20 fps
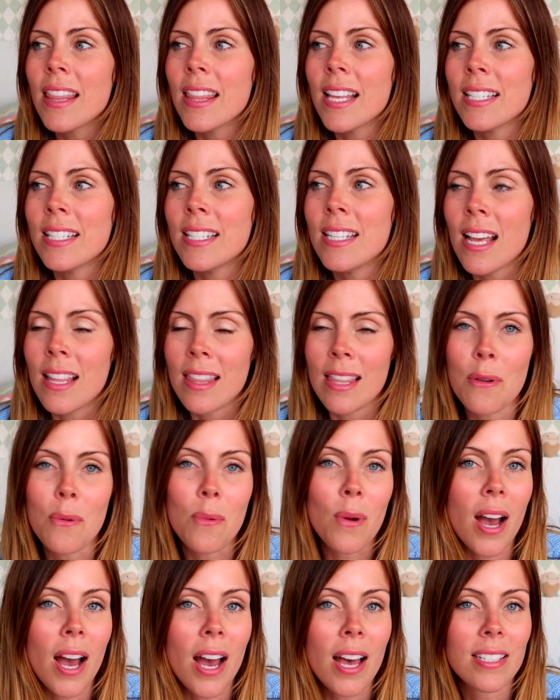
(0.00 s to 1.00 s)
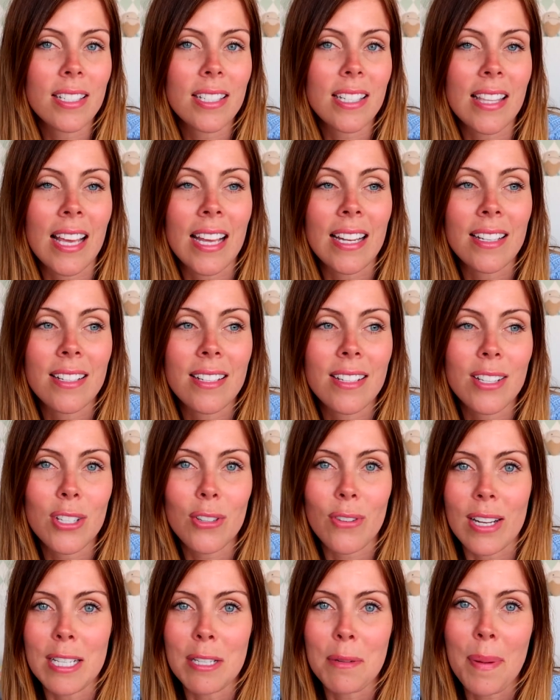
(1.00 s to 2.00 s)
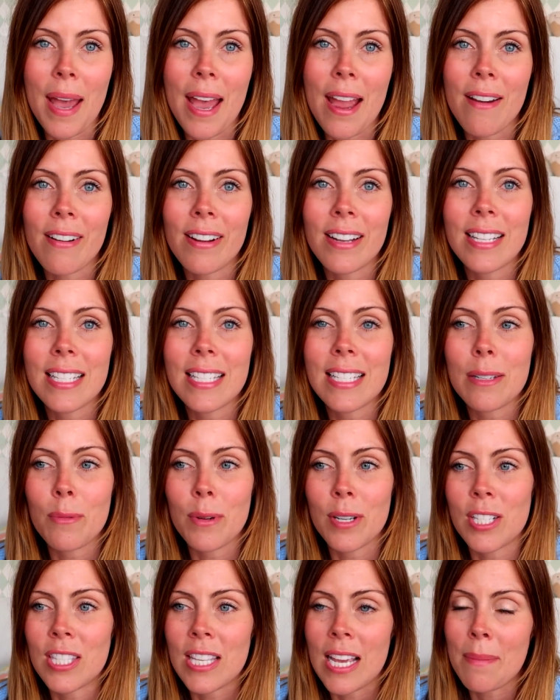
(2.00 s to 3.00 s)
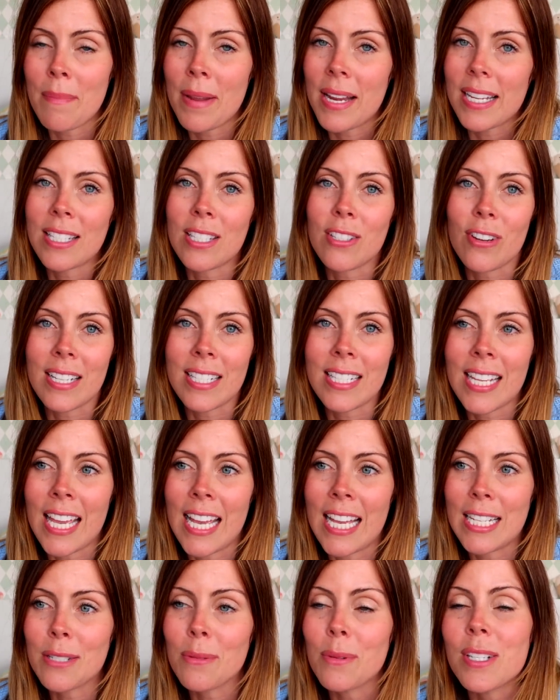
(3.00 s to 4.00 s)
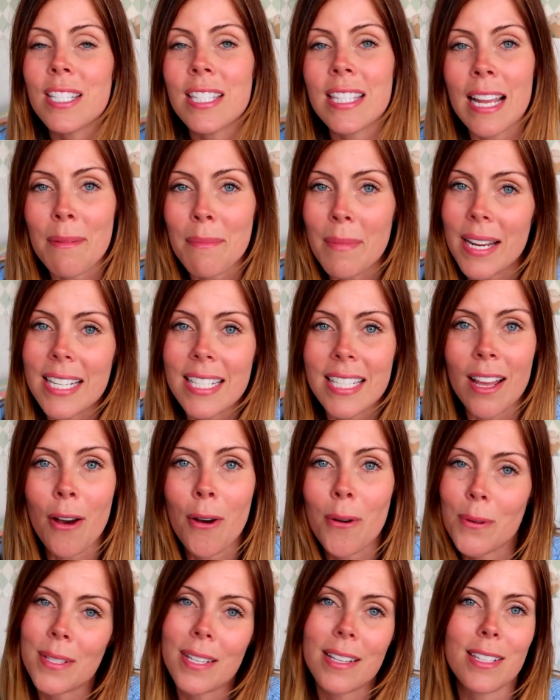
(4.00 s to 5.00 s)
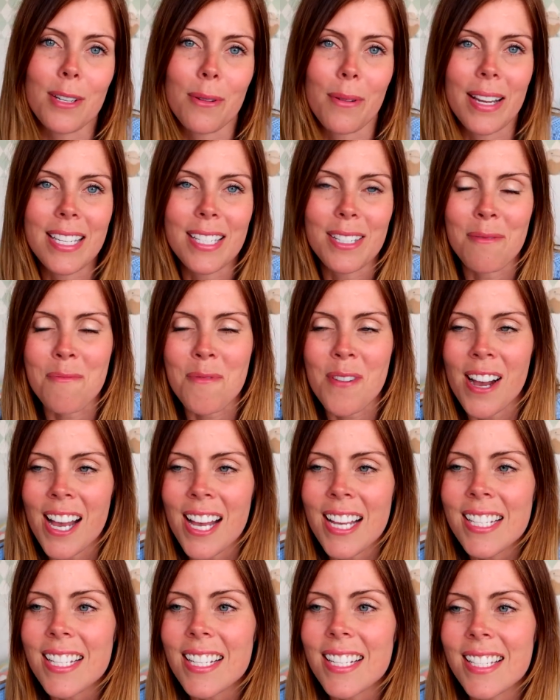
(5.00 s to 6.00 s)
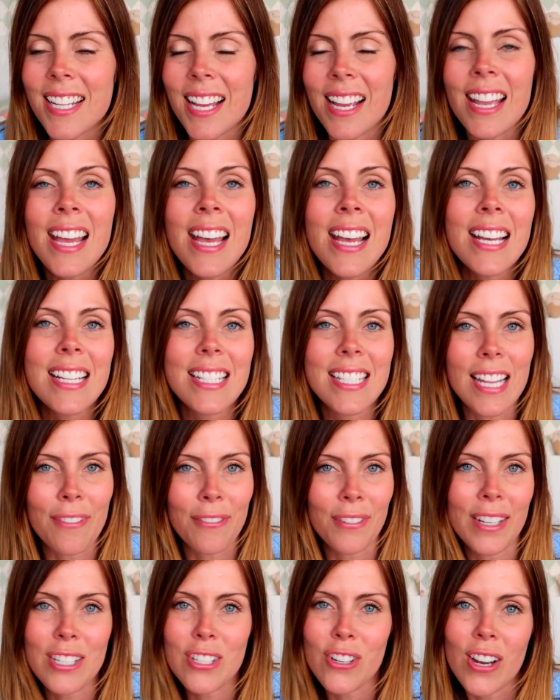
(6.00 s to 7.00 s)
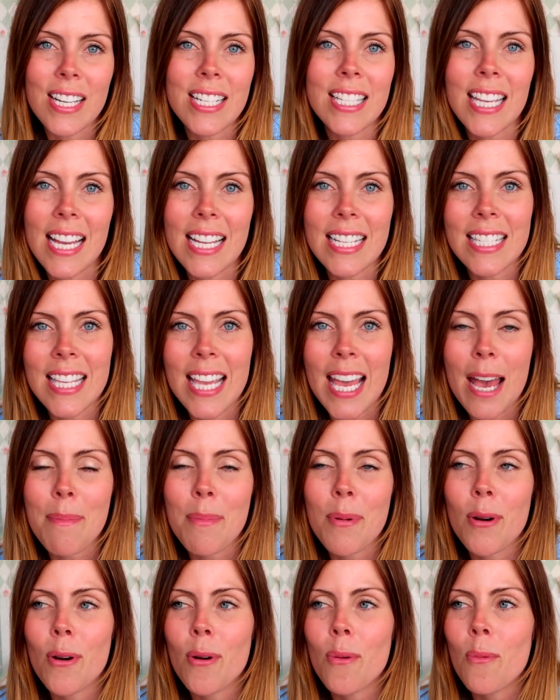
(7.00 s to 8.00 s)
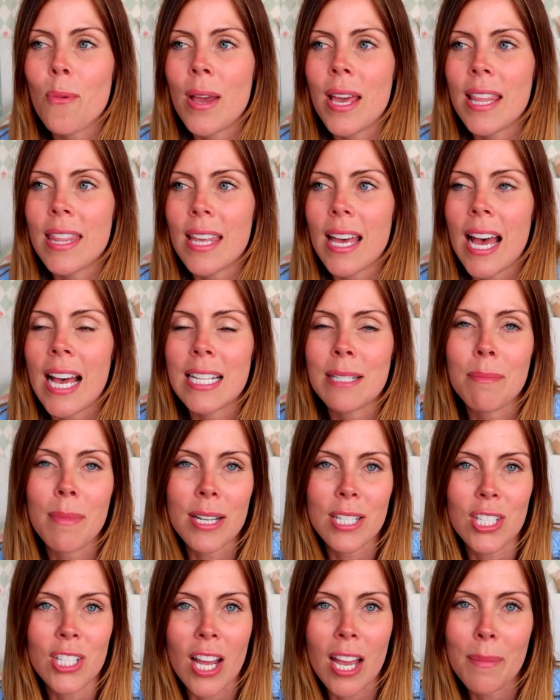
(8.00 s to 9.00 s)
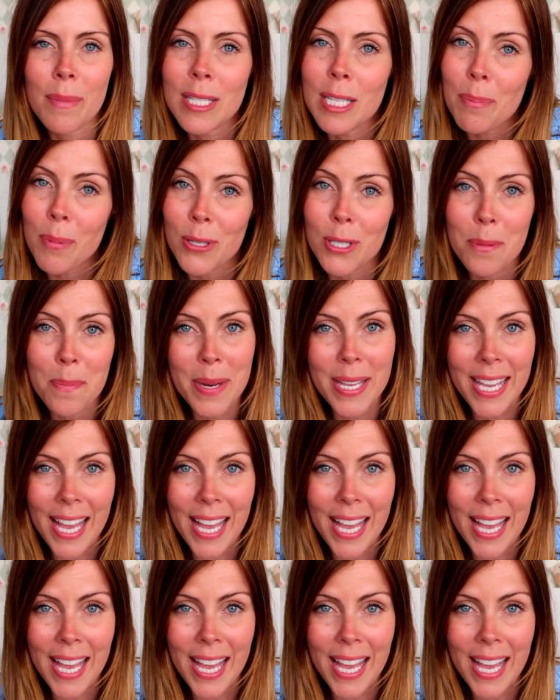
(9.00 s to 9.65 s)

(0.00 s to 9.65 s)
there's nothing worse than stressed parents, which then makes stressed kids, which then makes the whole situation worse. So definitely try to get to the airport with as much time as you possibly